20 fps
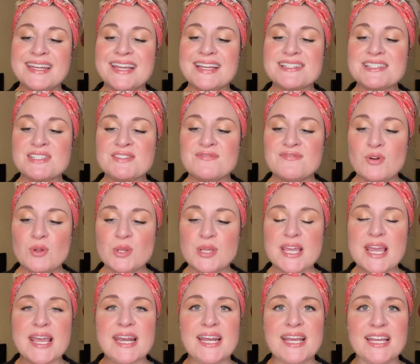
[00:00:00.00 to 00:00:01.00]

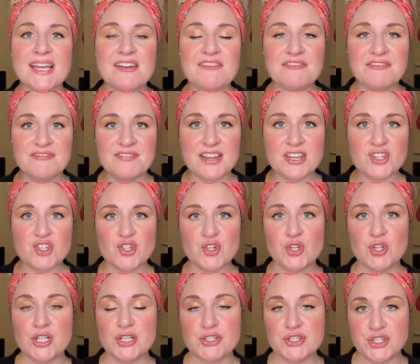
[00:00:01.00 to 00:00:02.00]
exfoliating
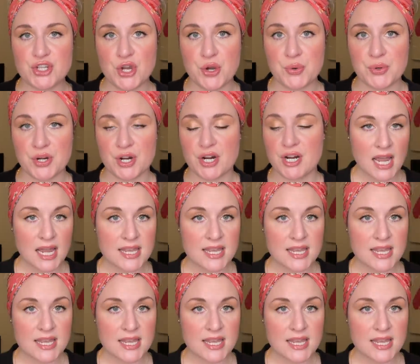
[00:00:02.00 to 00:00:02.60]
facial toner.